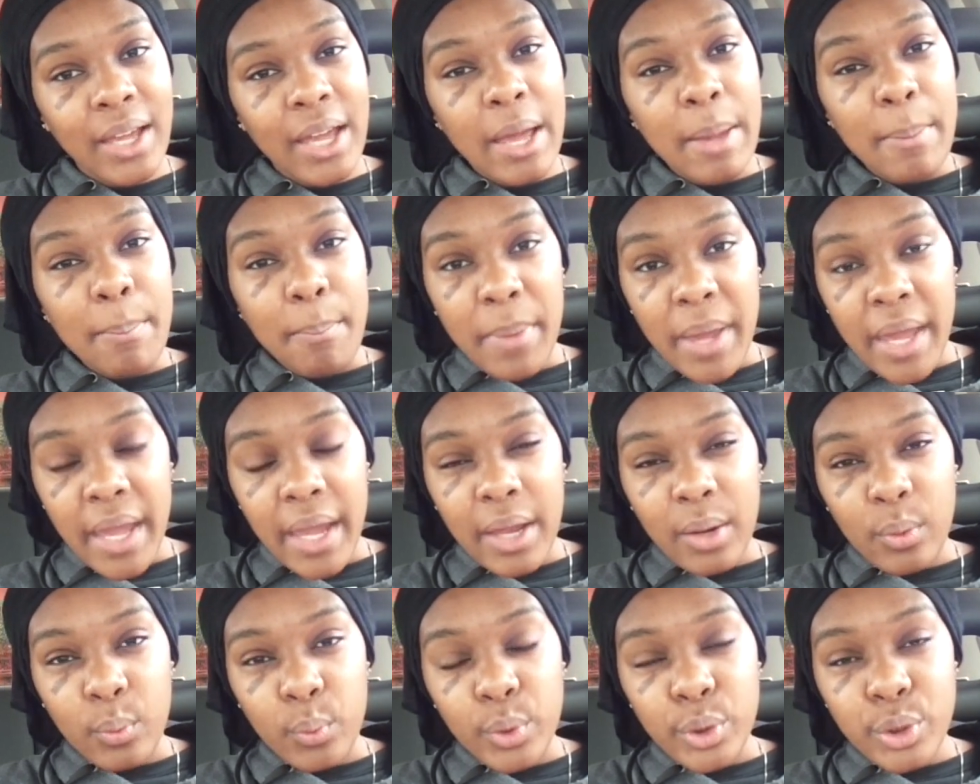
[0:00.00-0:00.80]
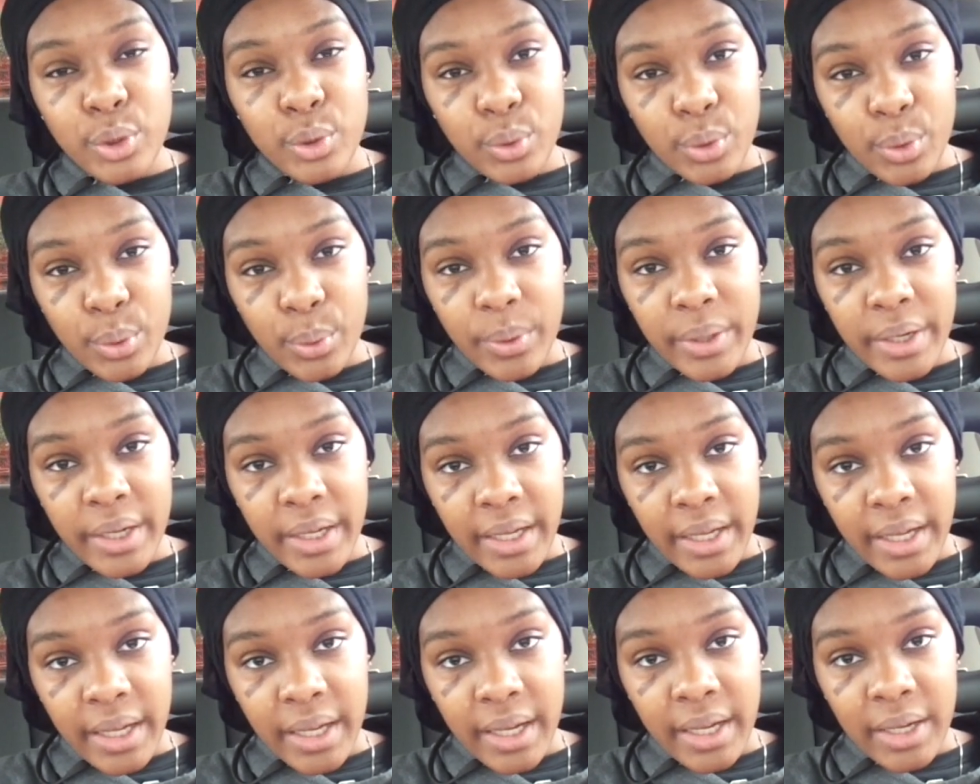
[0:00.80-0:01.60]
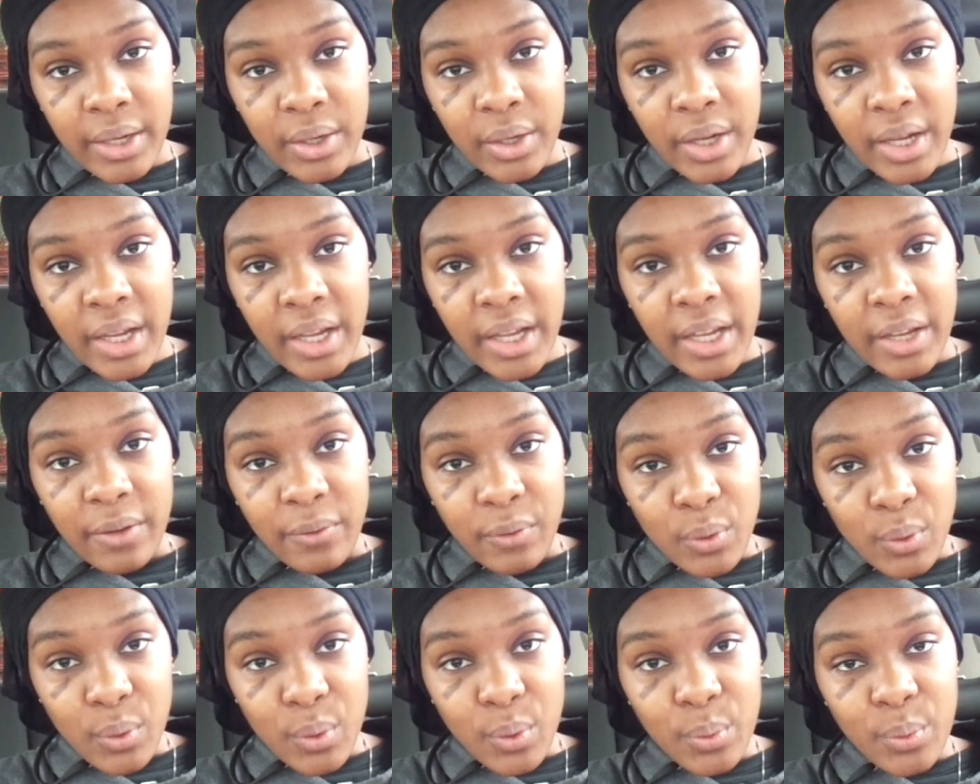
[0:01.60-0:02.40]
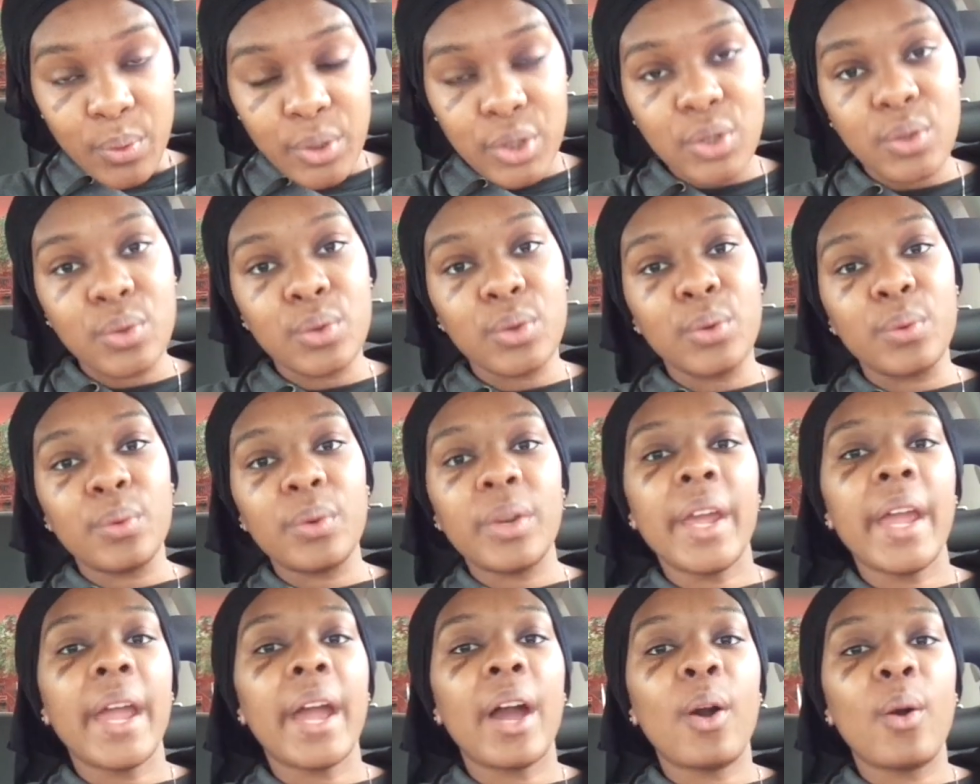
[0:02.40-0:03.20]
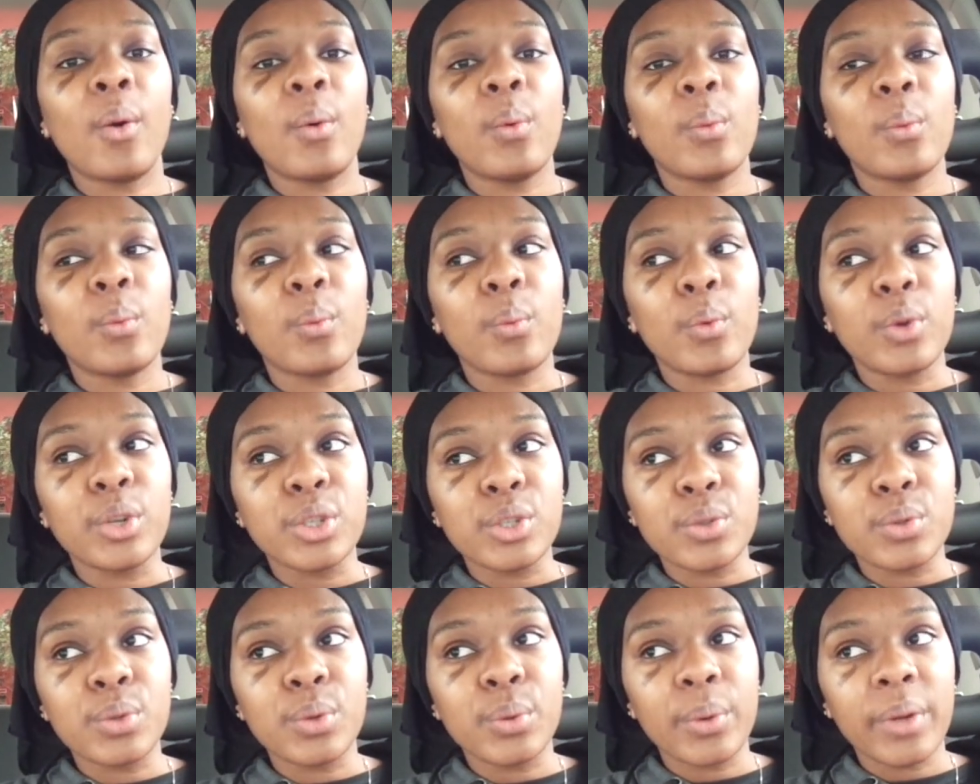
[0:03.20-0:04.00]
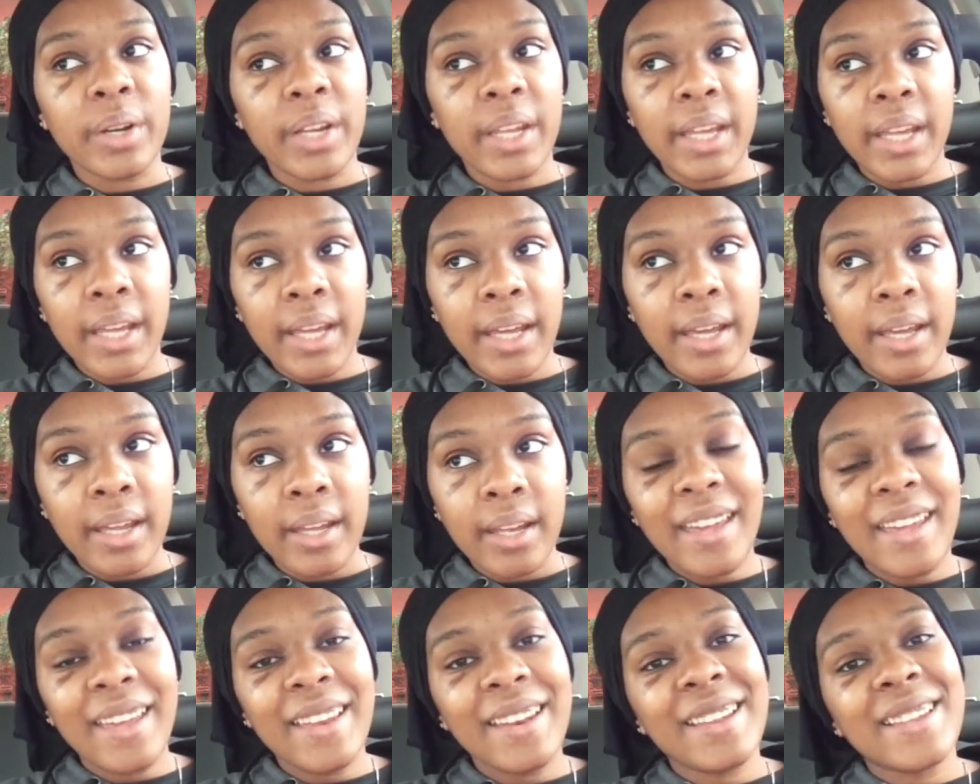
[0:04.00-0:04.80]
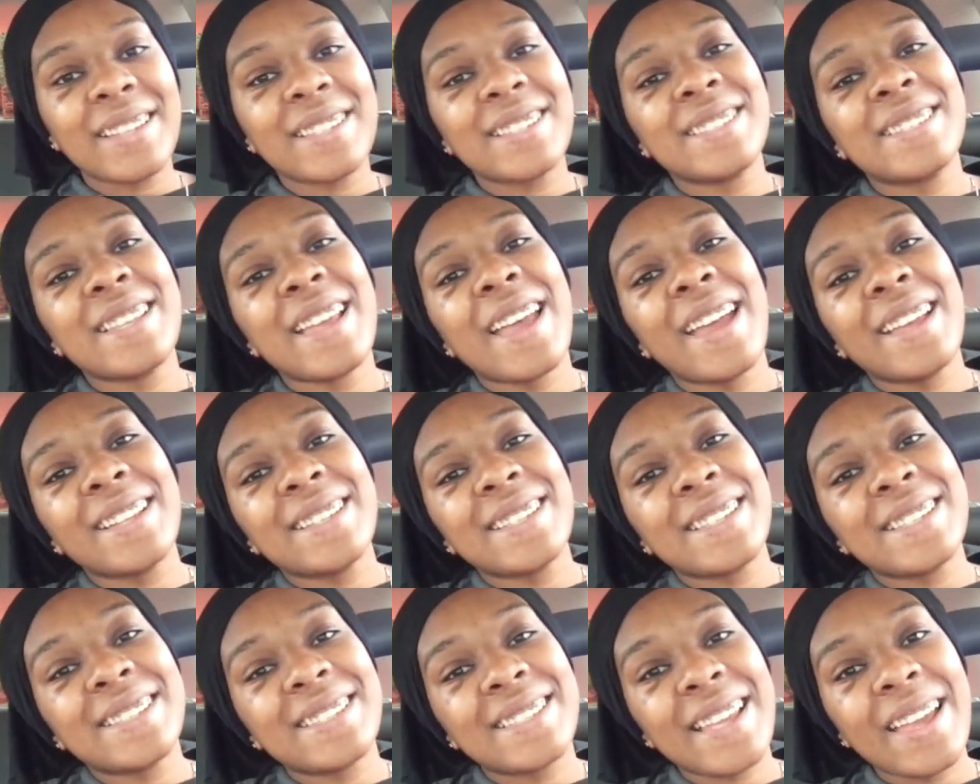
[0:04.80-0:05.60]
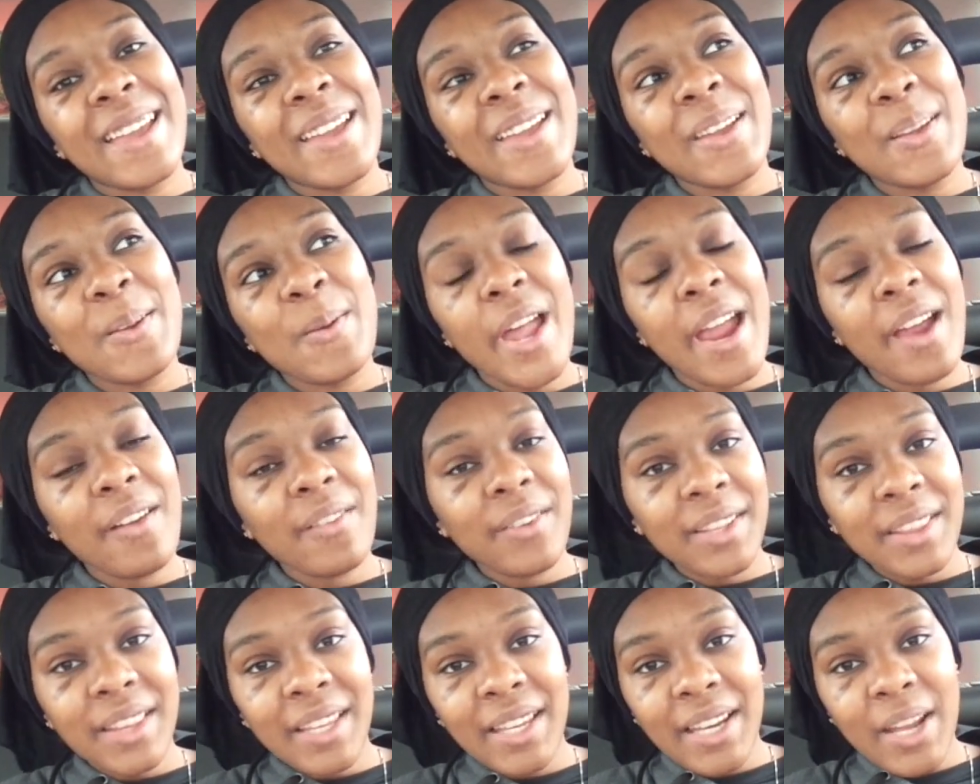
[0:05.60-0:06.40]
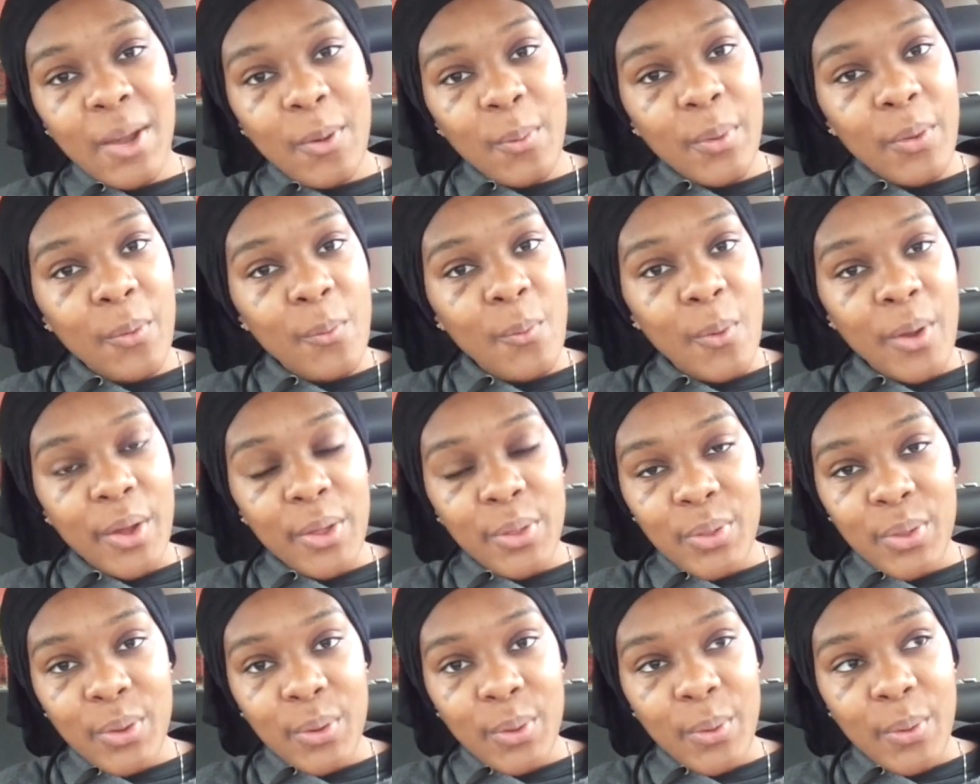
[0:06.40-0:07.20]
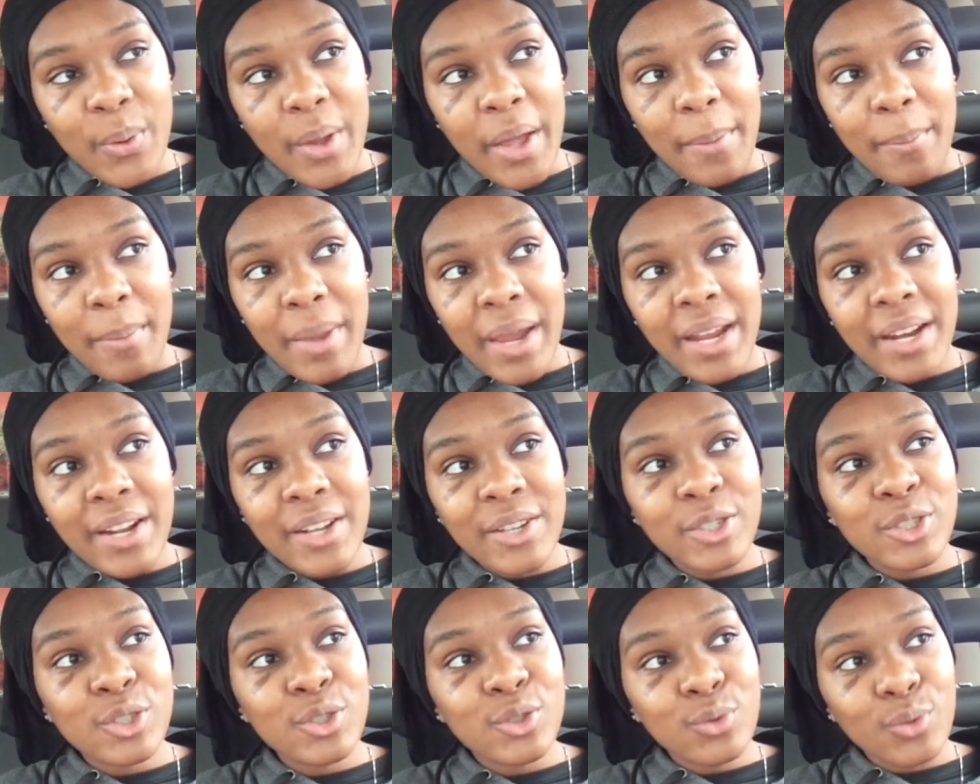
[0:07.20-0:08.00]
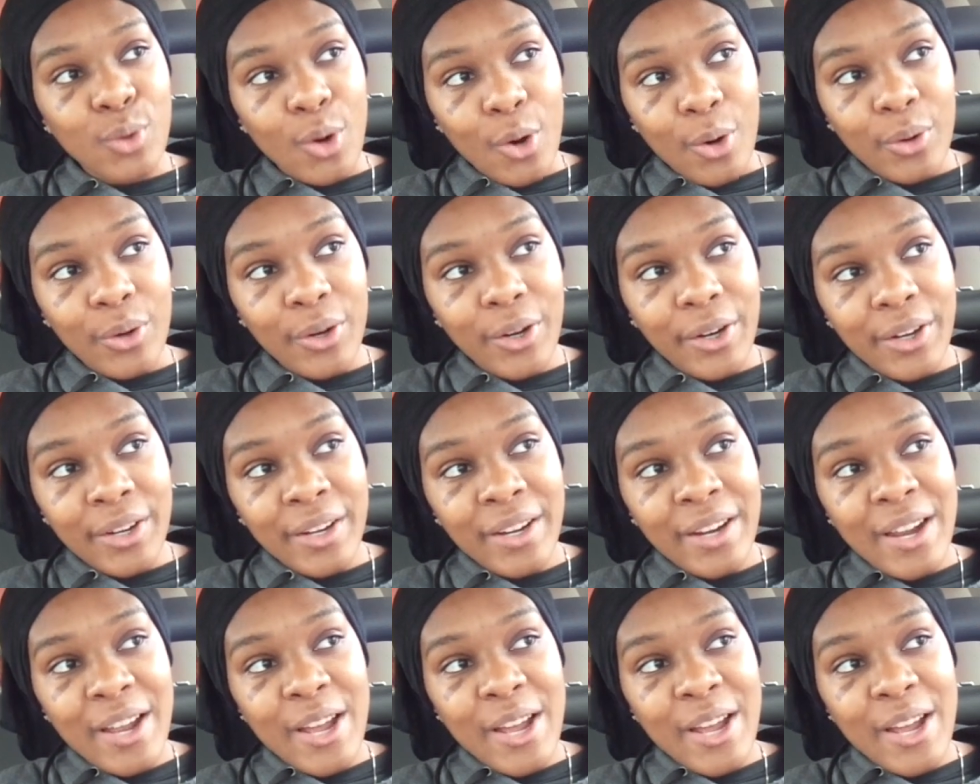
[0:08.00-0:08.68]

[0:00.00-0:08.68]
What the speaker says: man, would you do it again? If you knew what you knew now, would you do it again? And it's sad to say, everything that we went through, it made us stronger.